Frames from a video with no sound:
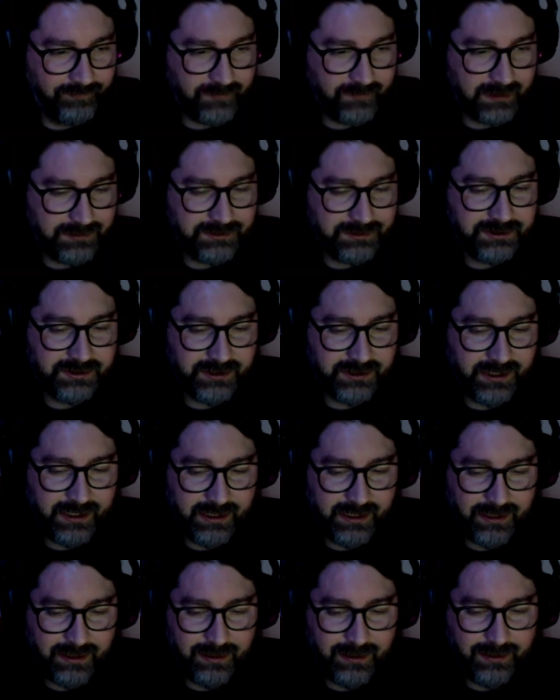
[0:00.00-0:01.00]

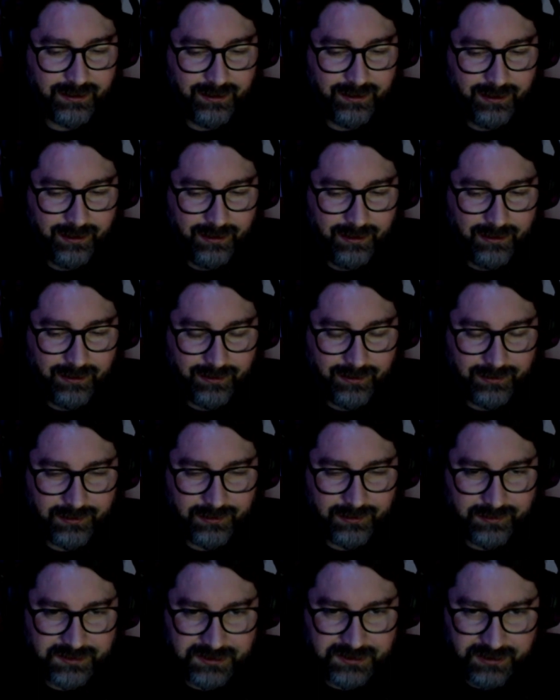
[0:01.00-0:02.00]
She
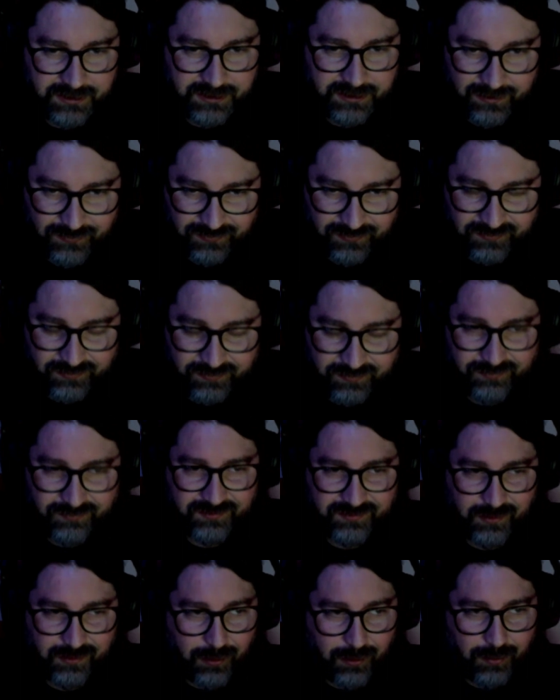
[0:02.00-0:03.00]
is
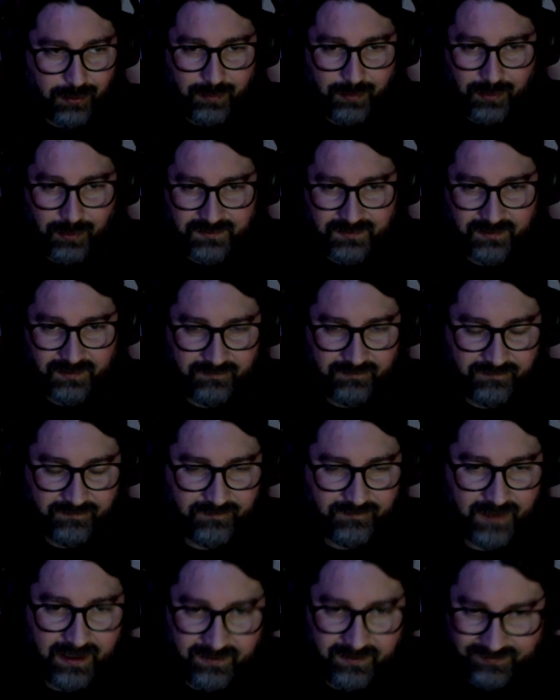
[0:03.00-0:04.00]
so
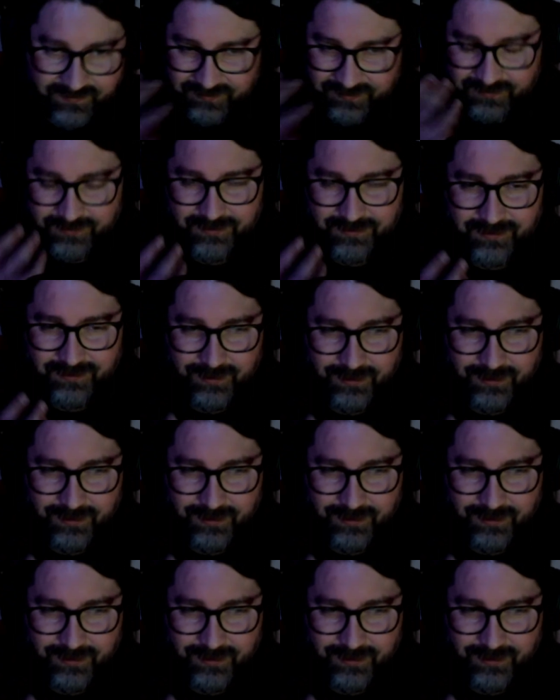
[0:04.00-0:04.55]
multi-faced,